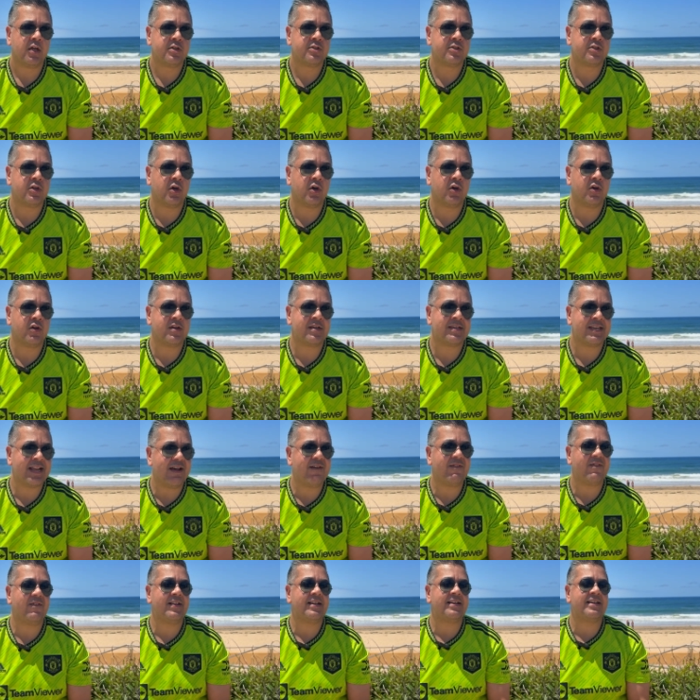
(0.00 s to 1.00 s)
So
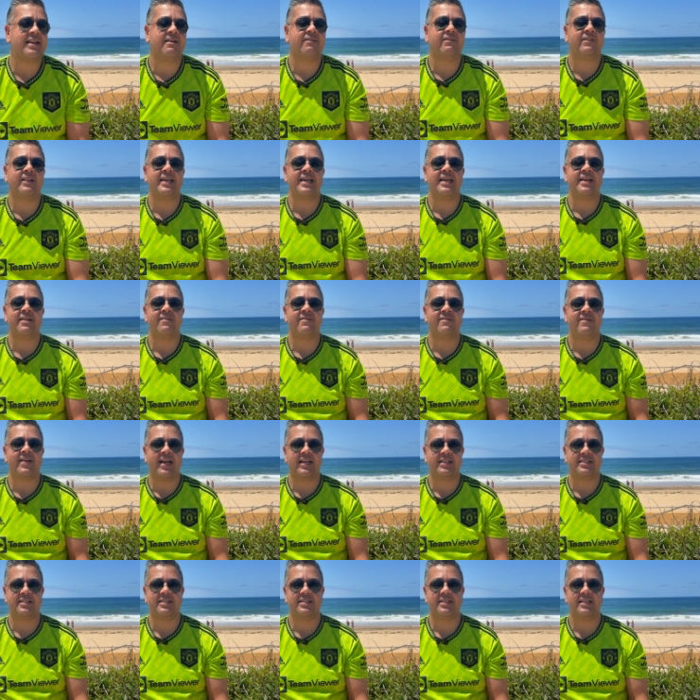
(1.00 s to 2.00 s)
definitely, definitely
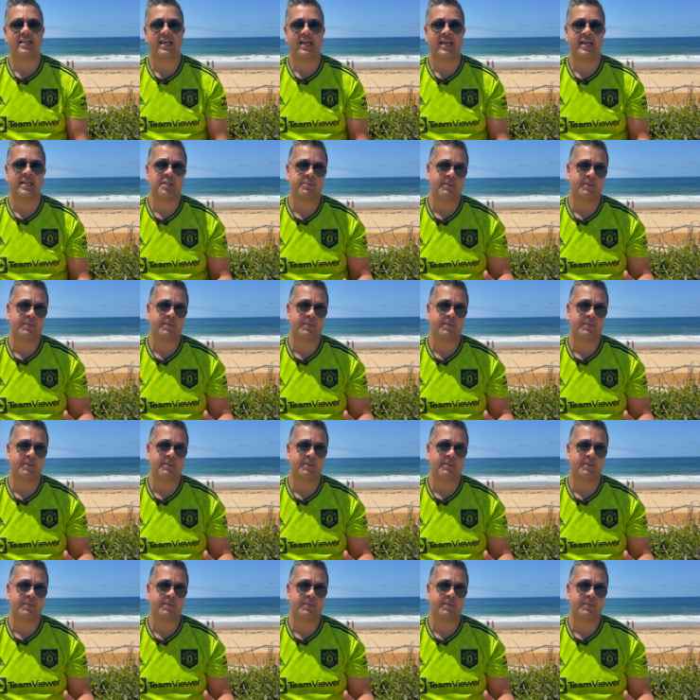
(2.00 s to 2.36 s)
invest in,